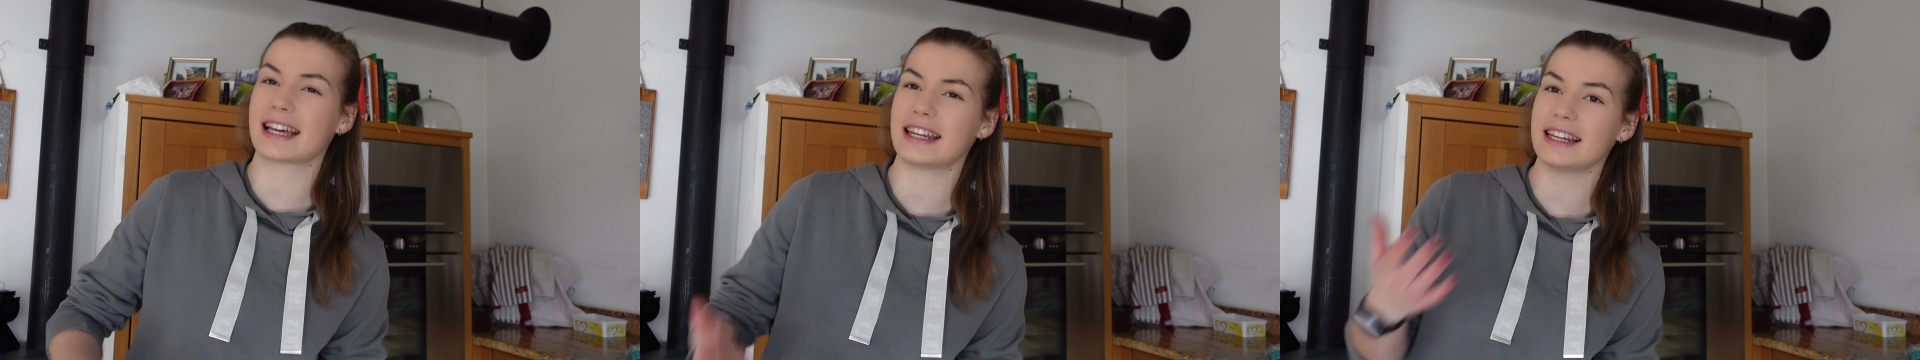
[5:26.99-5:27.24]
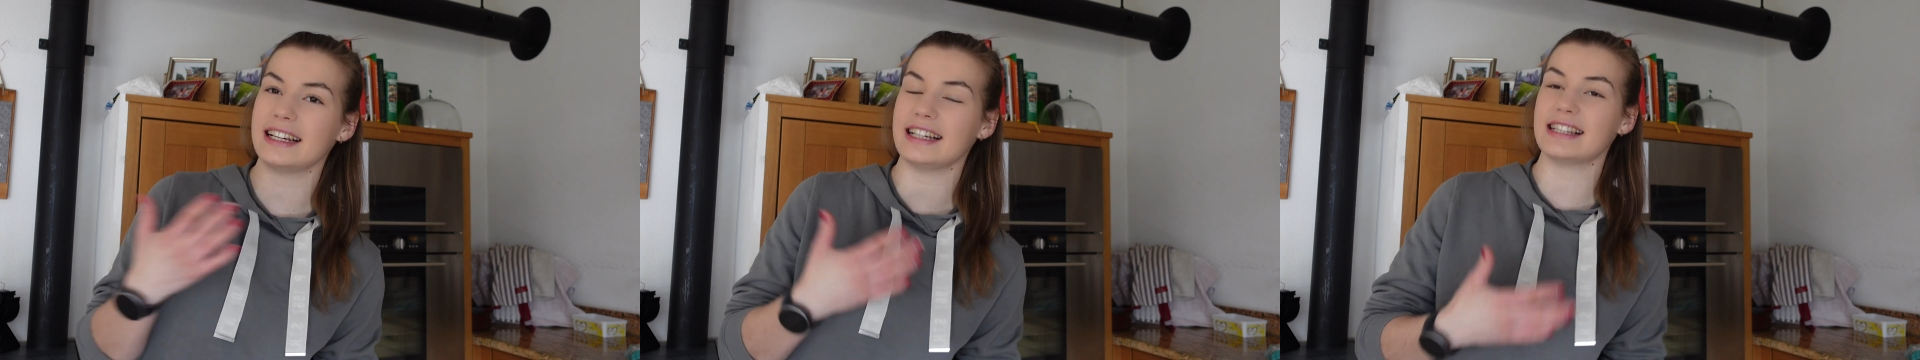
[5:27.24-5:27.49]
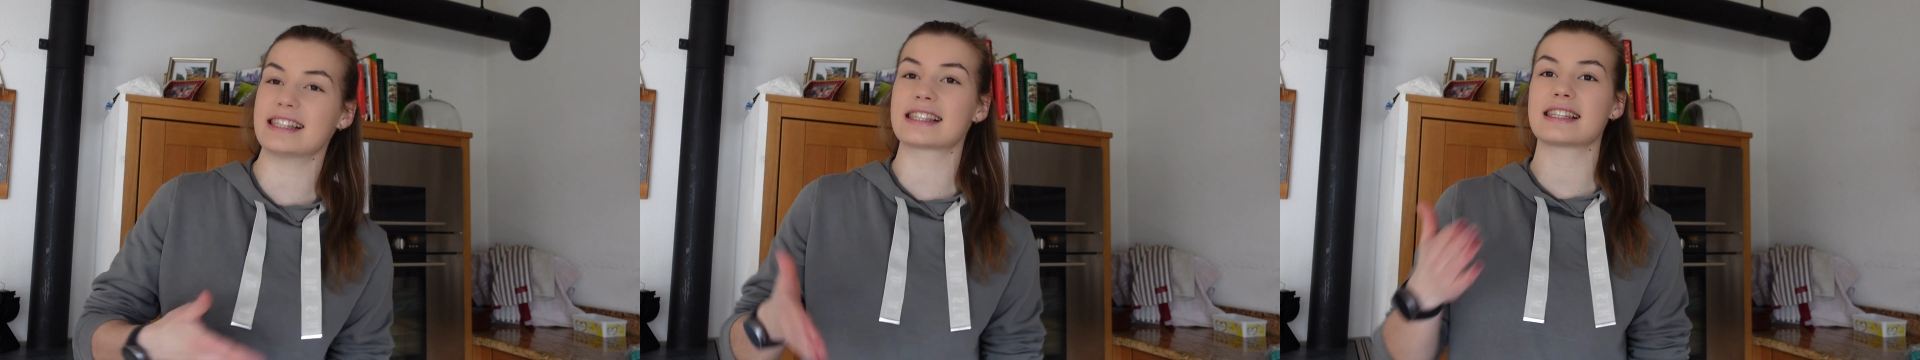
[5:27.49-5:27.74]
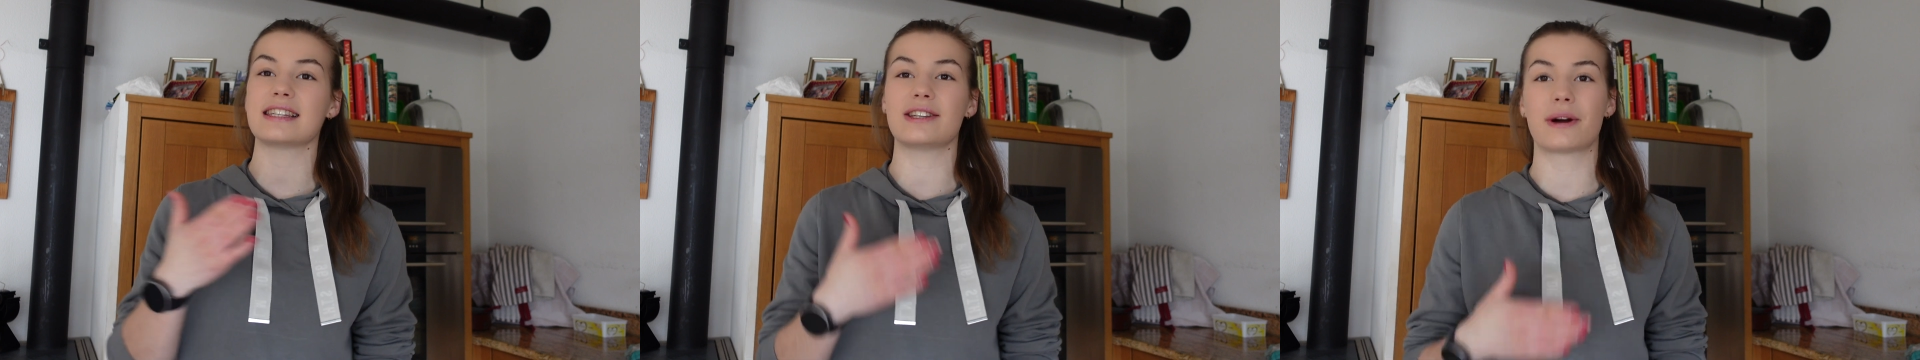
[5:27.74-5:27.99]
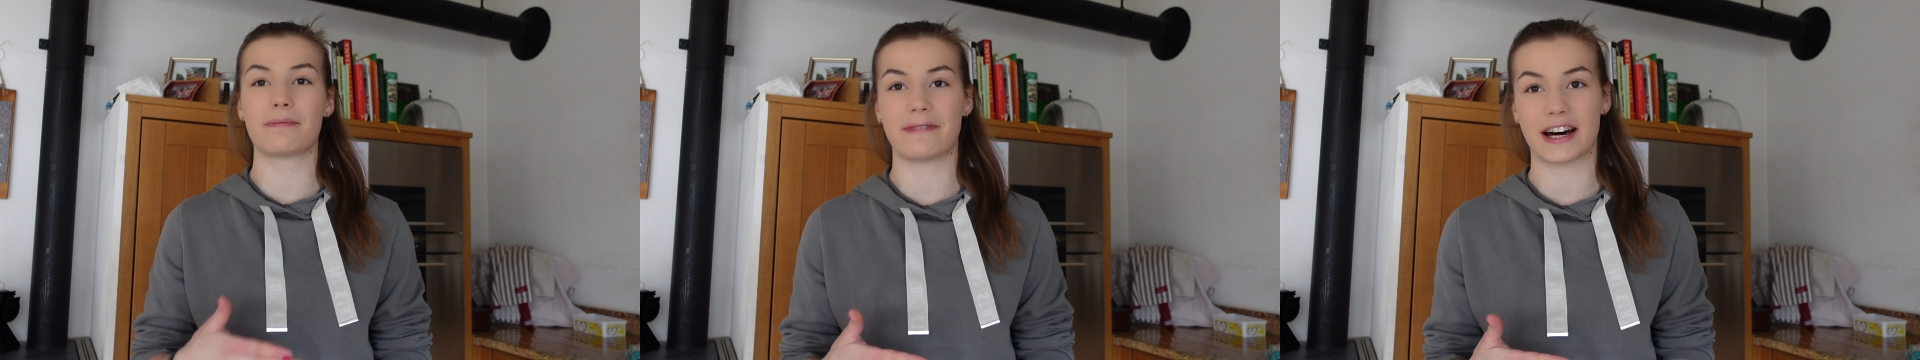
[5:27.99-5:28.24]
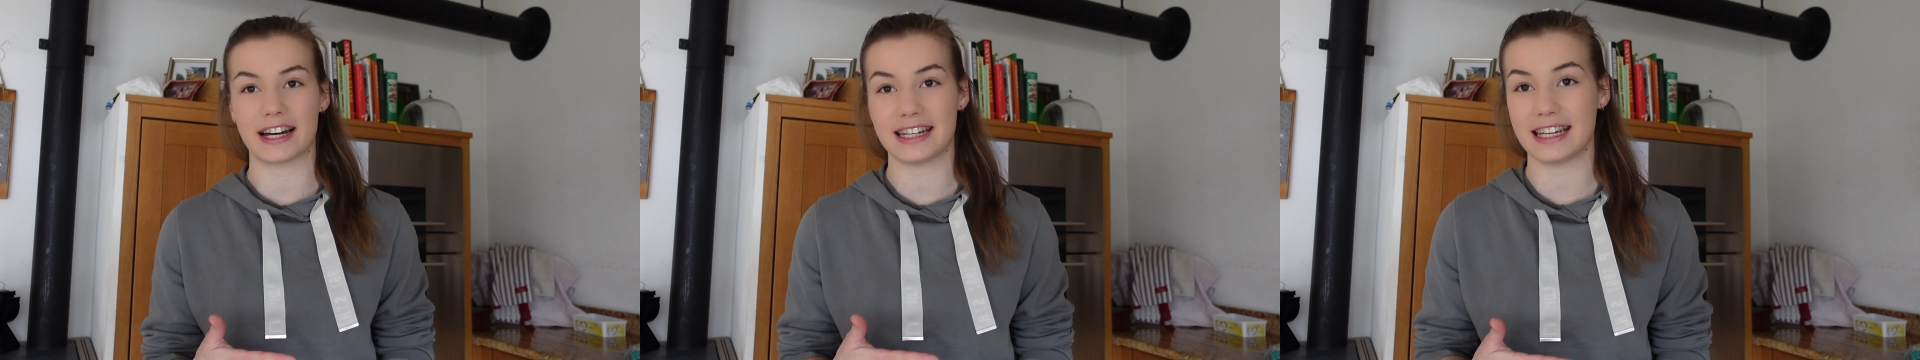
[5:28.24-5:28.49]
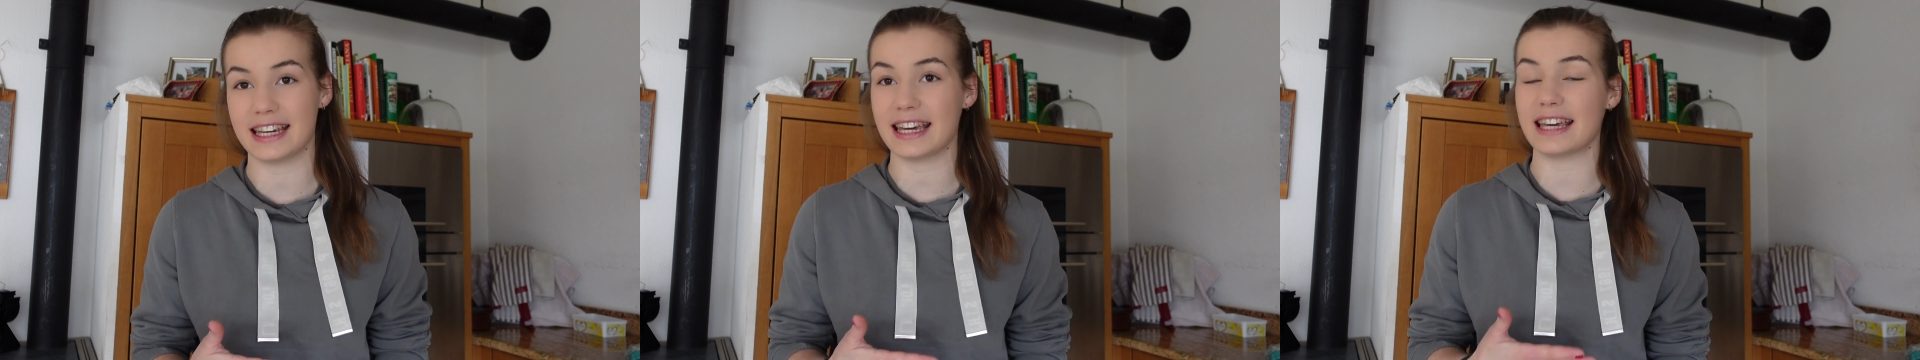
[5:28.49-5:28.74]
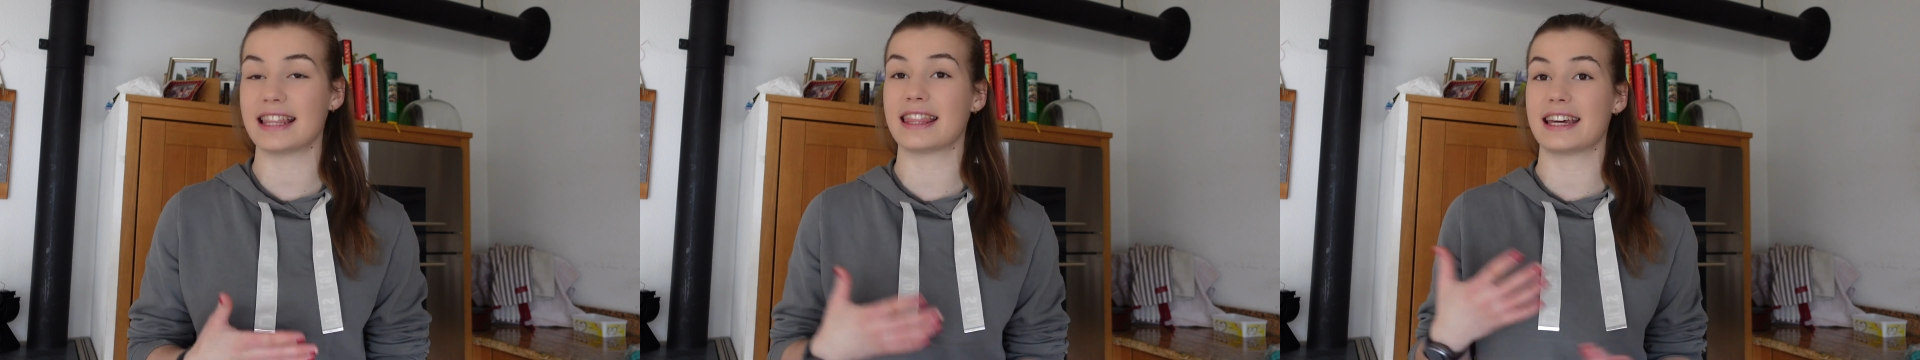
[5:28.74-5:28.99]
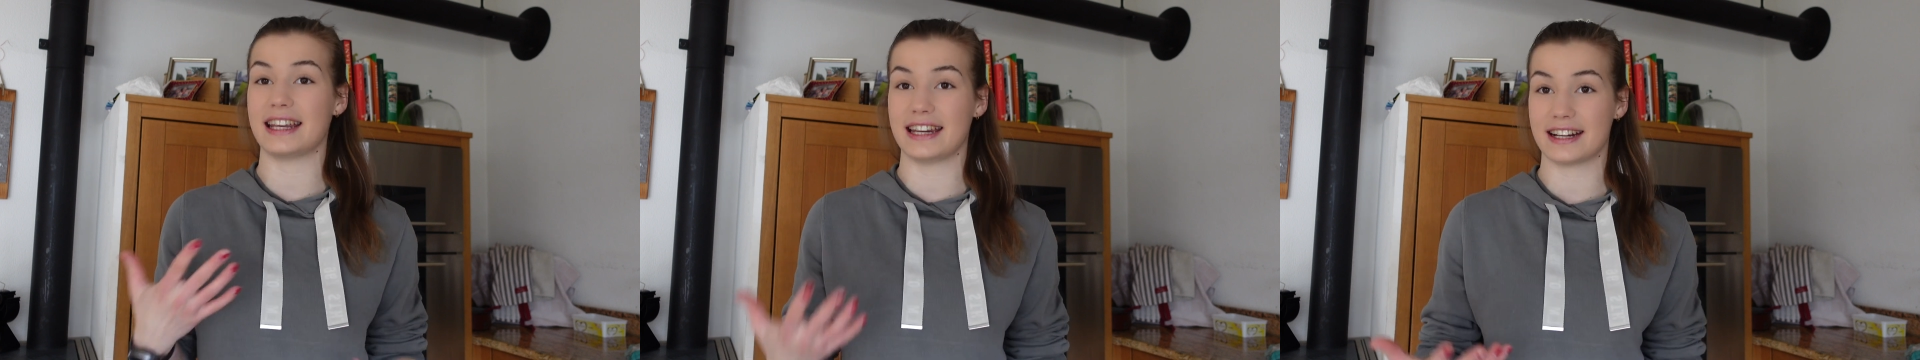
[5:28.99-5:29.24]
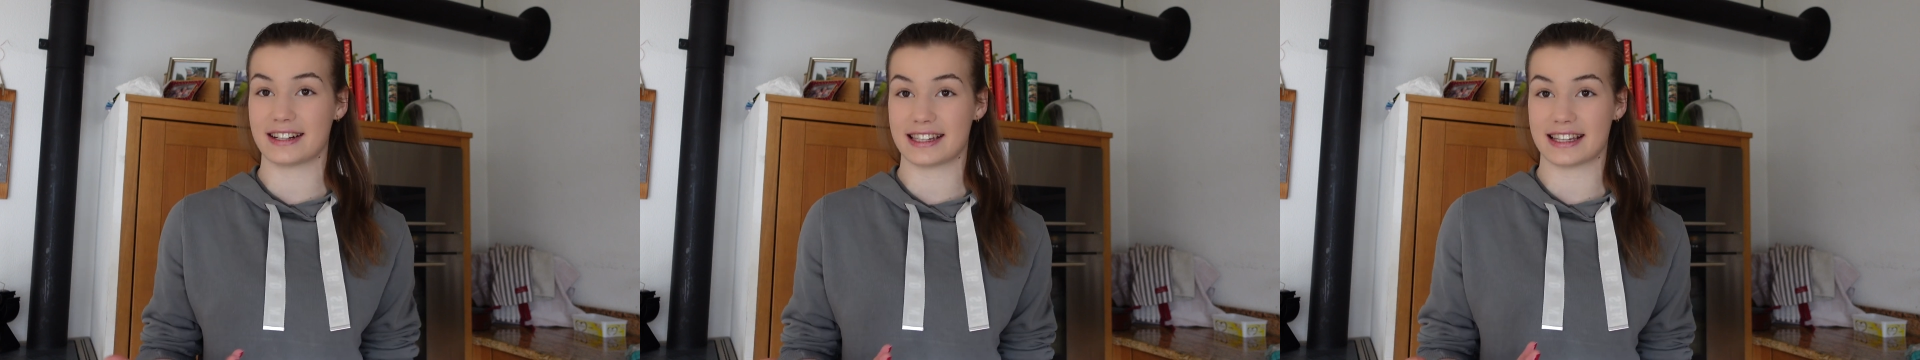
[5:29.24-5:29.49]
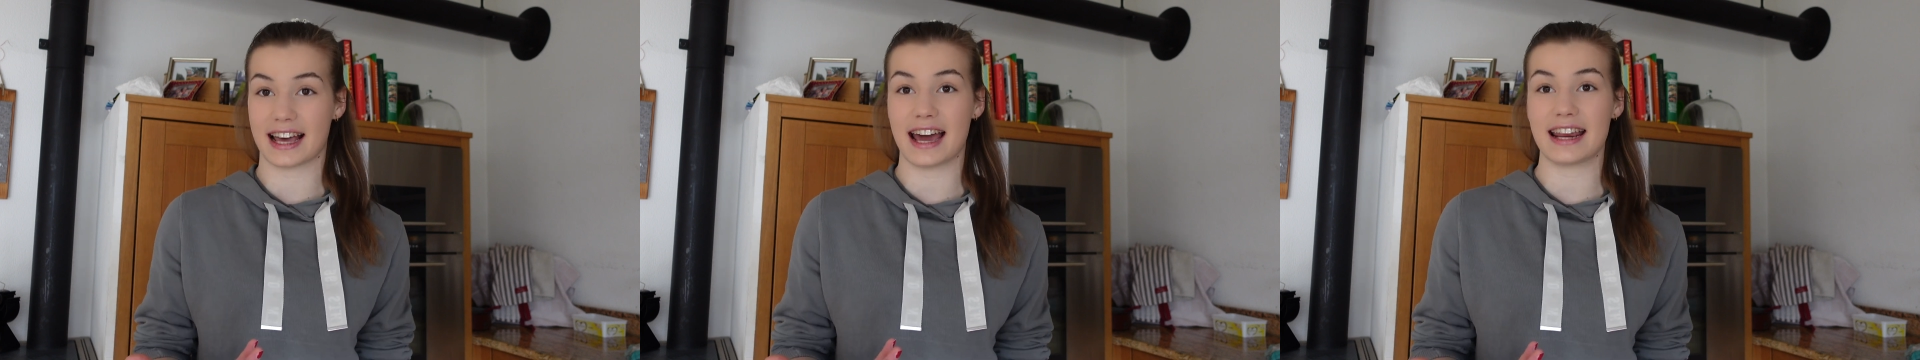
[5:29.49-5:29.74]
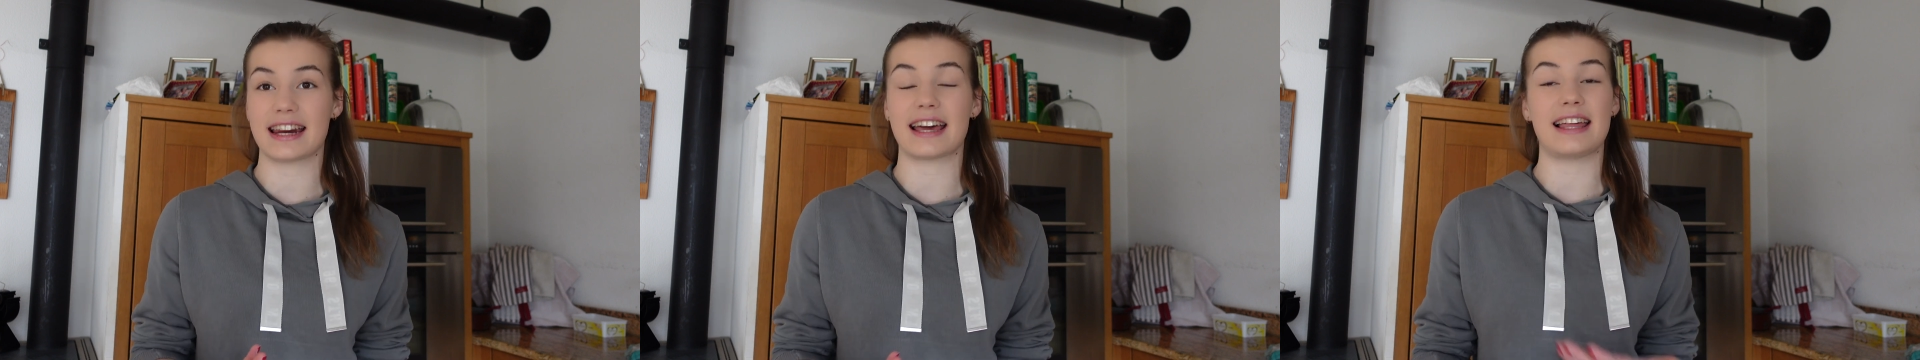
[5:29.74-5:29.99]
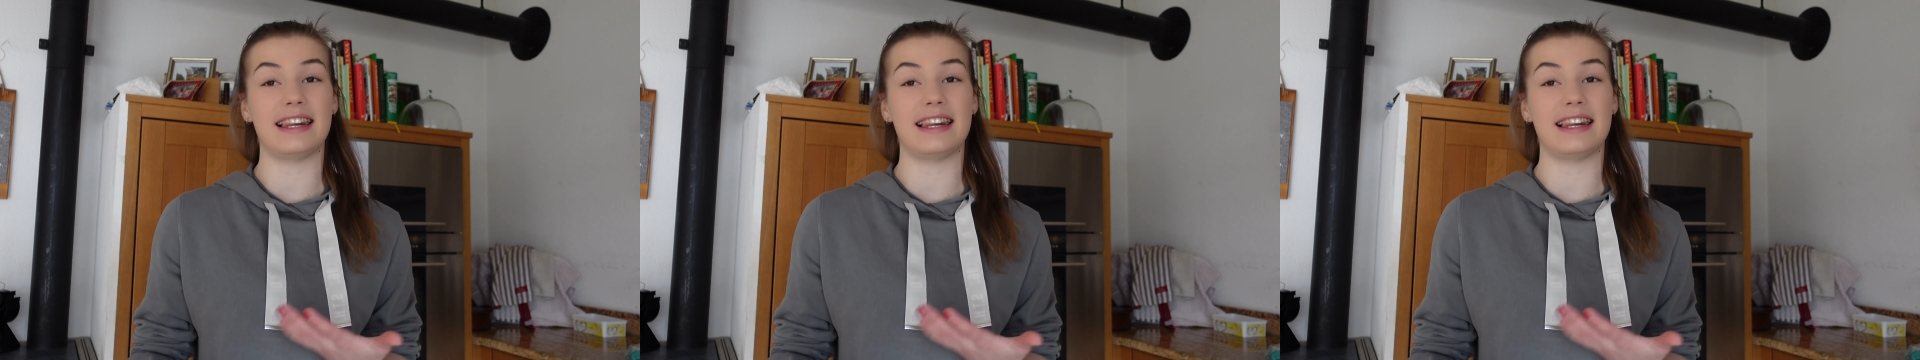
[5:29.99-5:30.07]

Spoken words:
cleans your body in the inner side